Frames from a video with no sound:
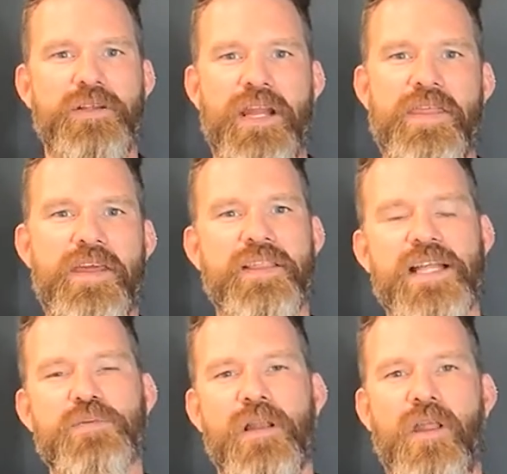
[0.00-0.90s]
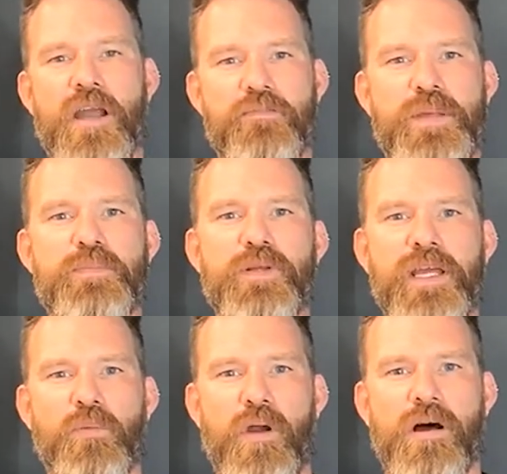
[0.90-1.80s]
and I think that's what a lot of people
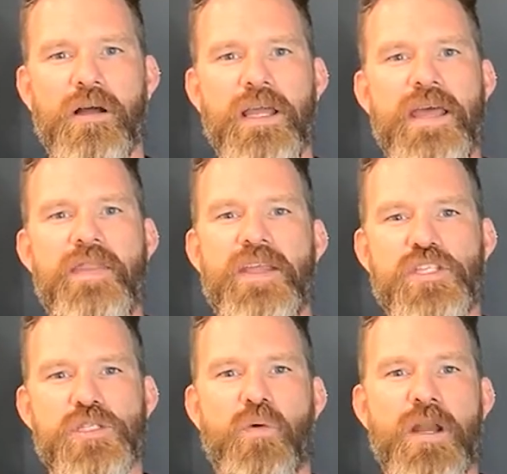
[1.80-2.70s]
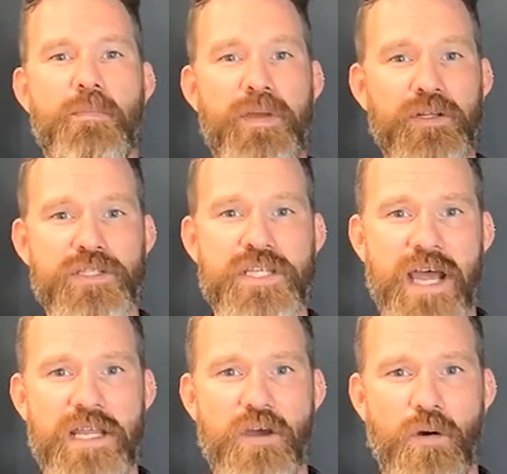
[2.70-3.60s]
get wrong. They just want to build a
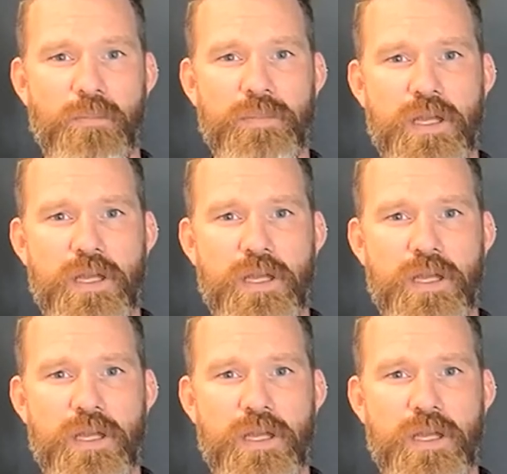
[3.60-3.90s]
tiny home.